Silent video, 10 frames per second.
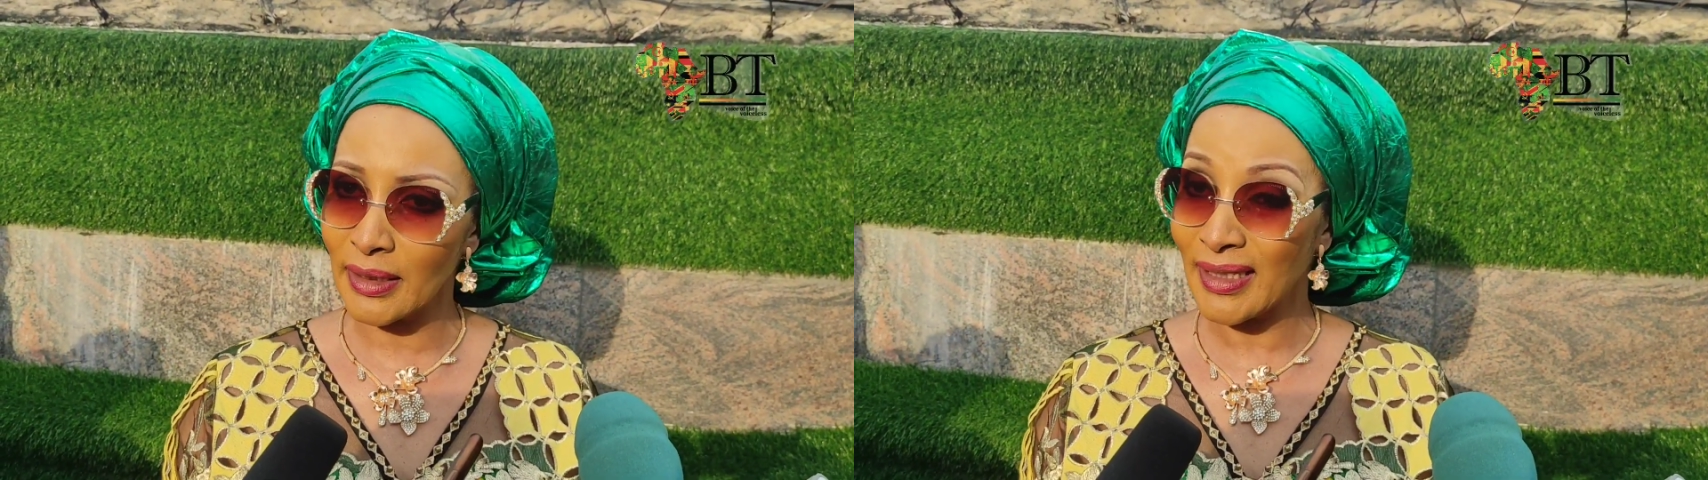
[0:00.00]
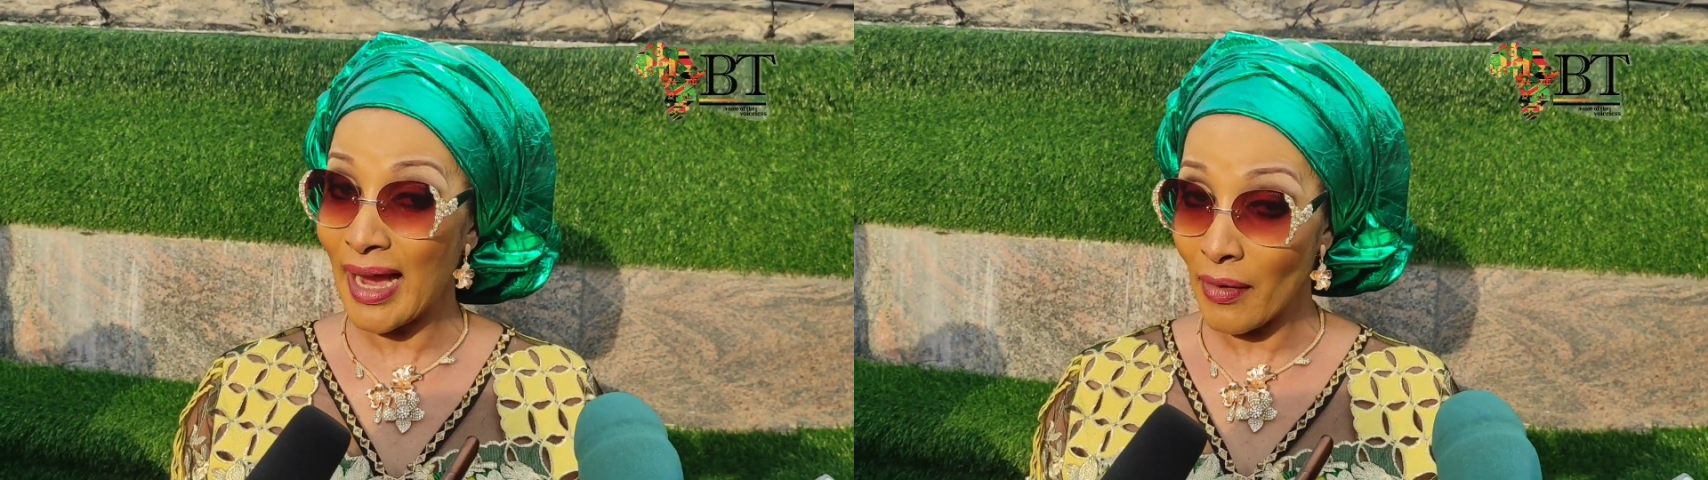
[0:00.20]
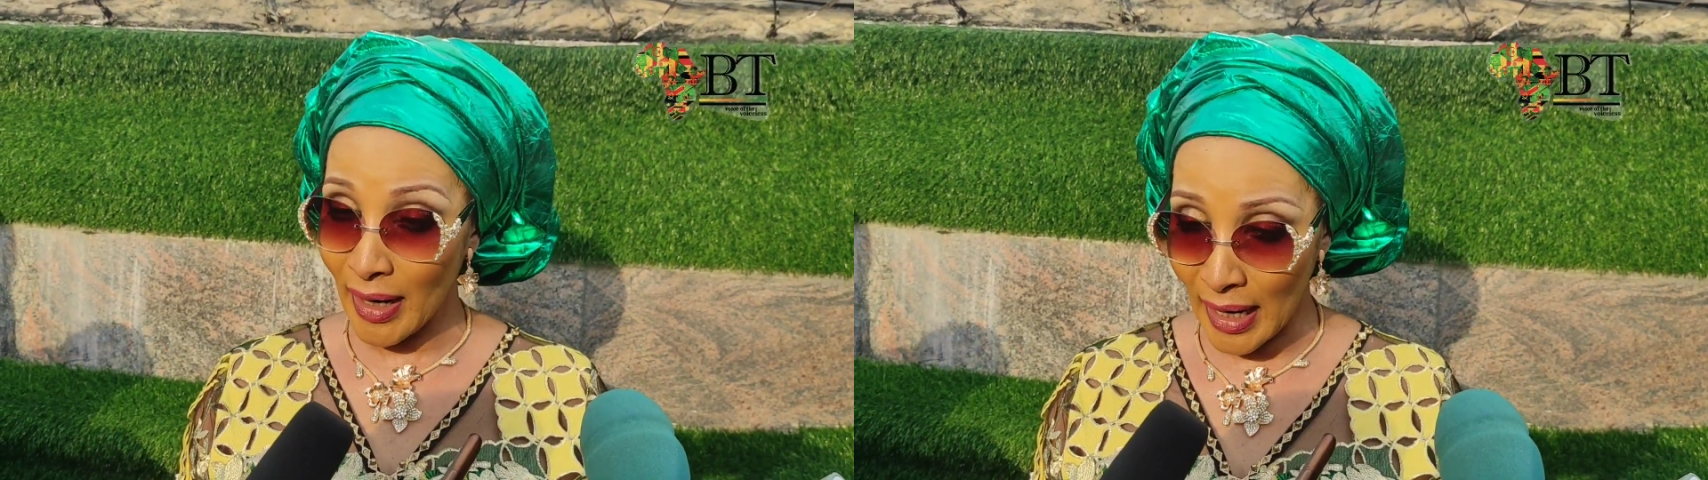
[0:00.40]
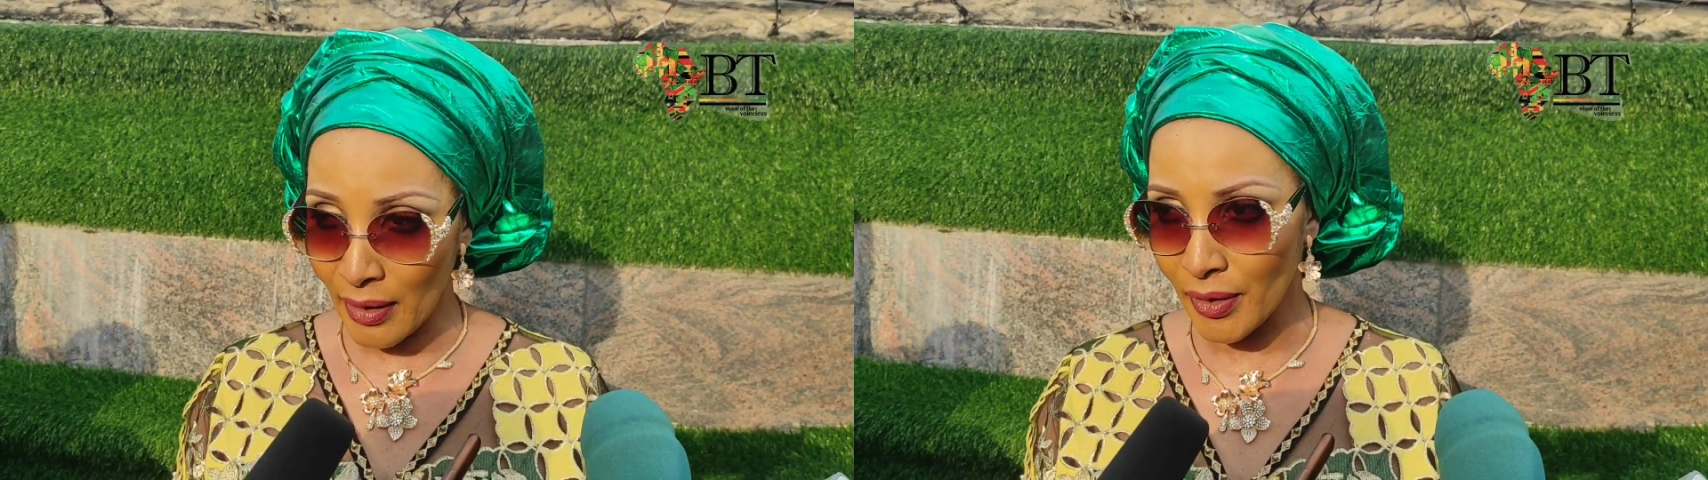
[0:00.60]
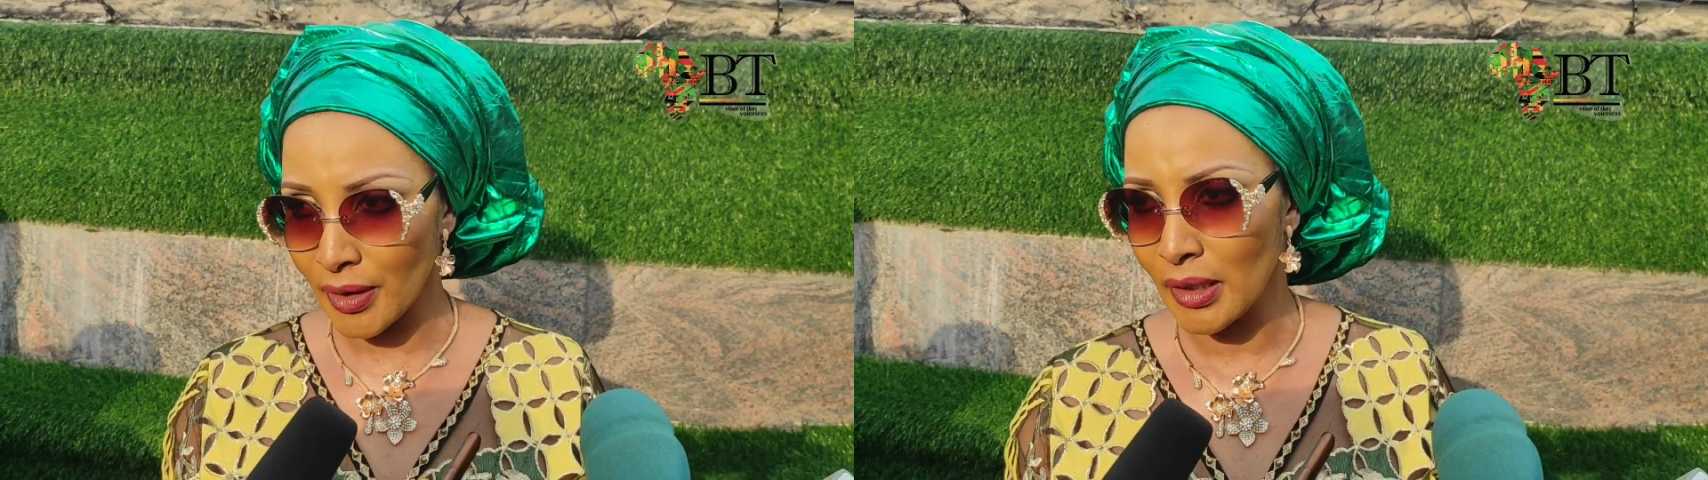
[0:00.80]
in our
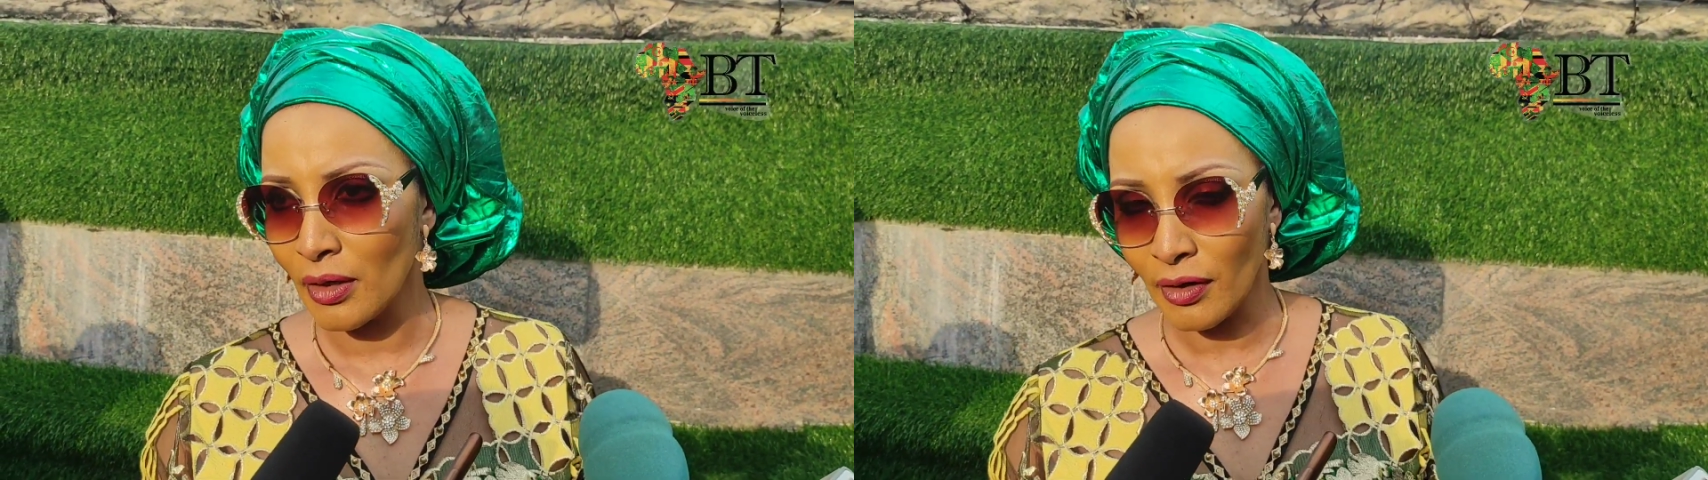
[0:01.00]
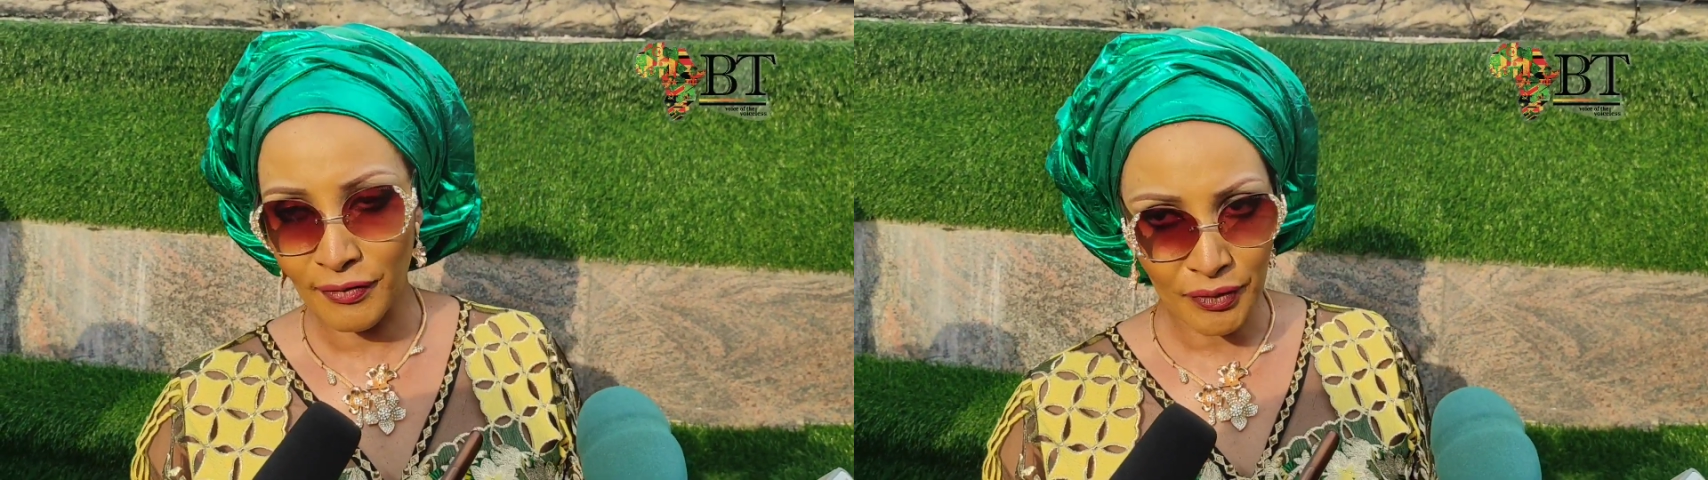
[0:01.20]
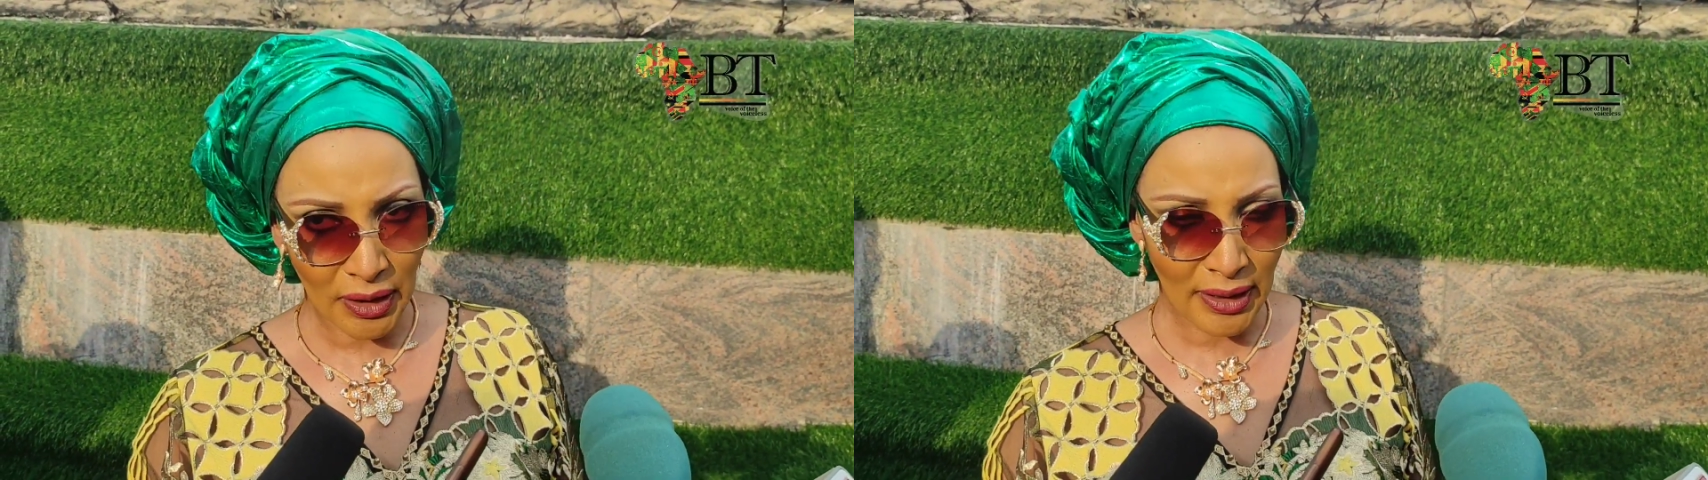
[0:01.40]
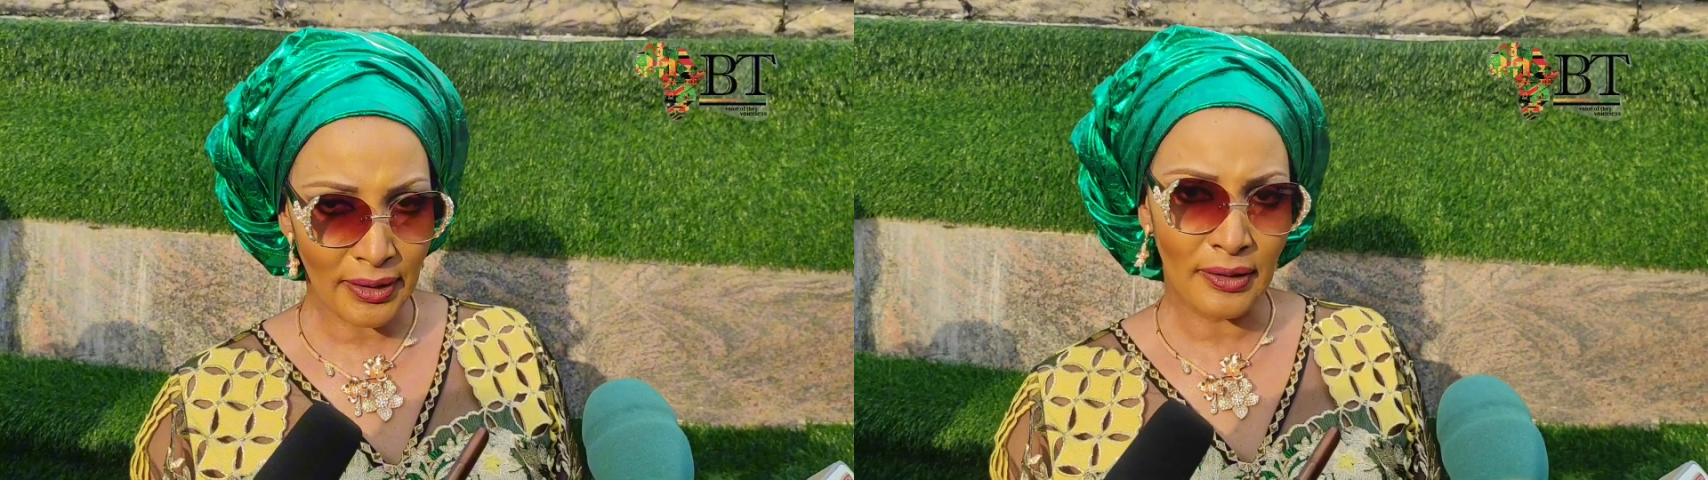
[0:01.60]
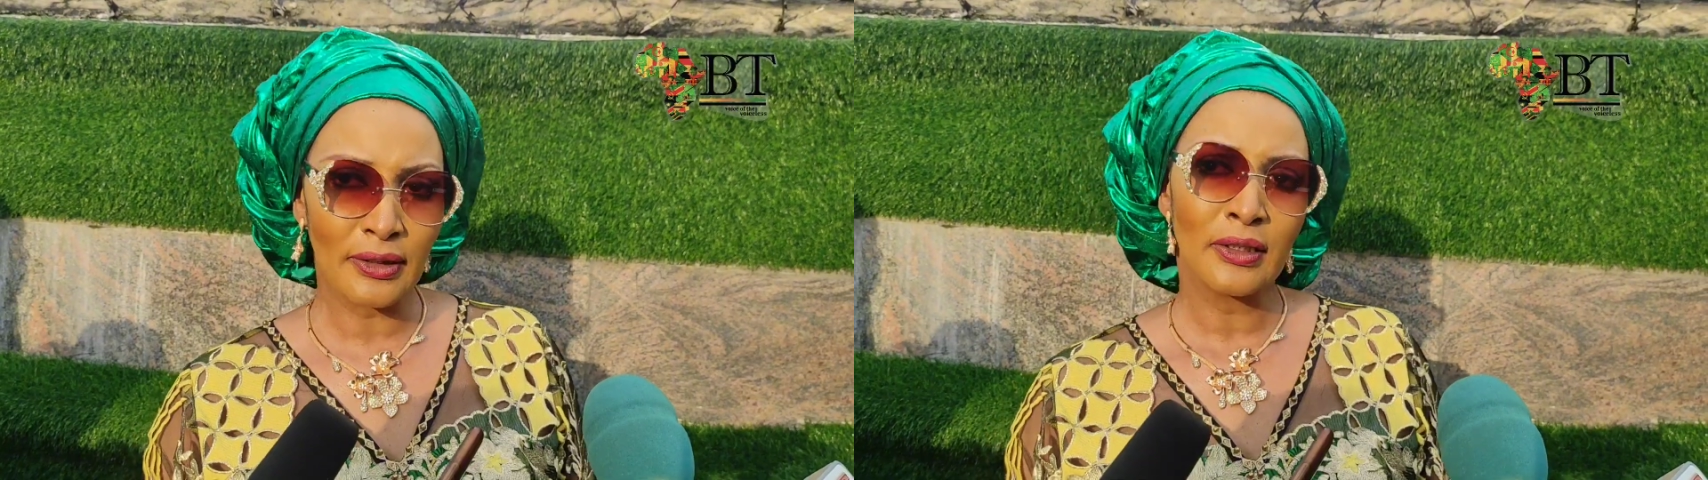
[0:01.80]
hour of need.